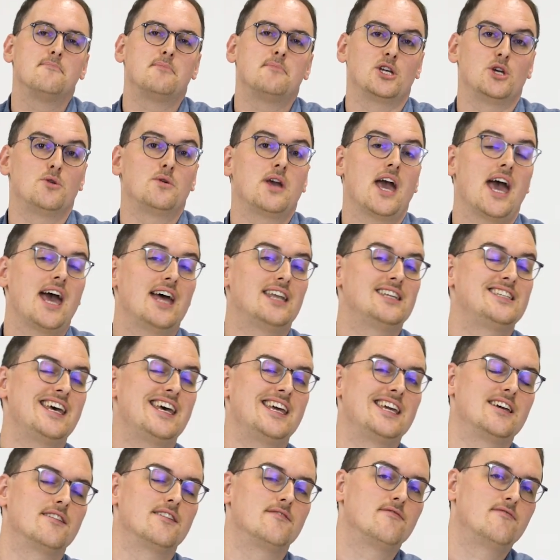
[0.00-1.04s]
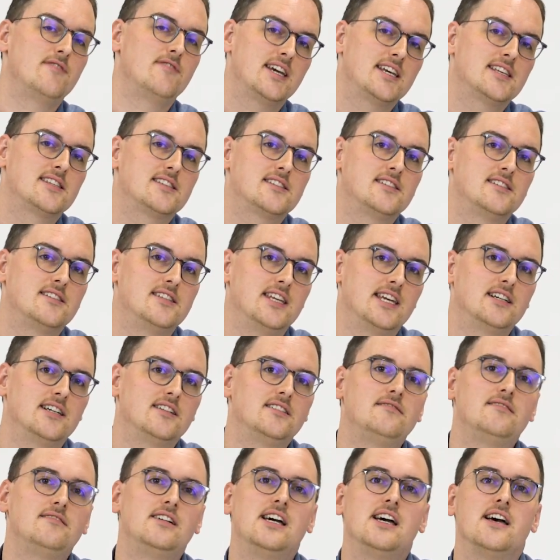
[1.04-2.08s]
But you can take a fixed
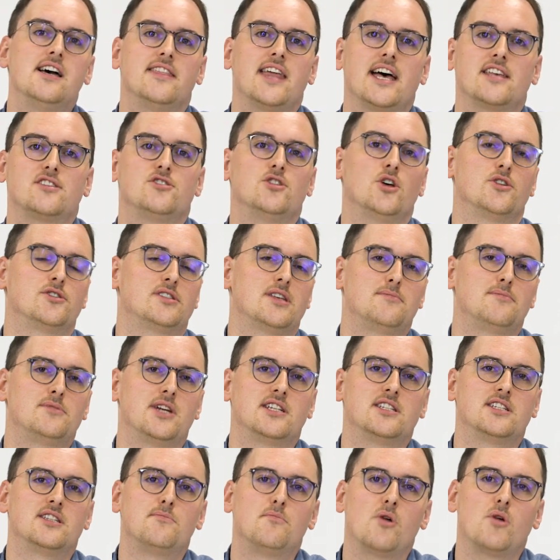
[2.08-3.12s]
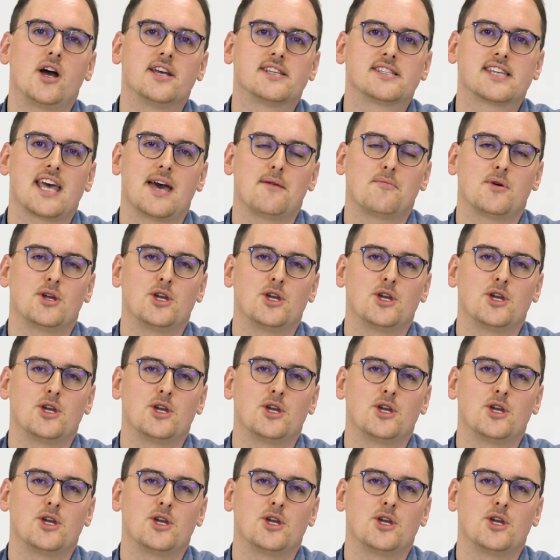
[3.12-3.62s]
deal that's not subject to the price cap,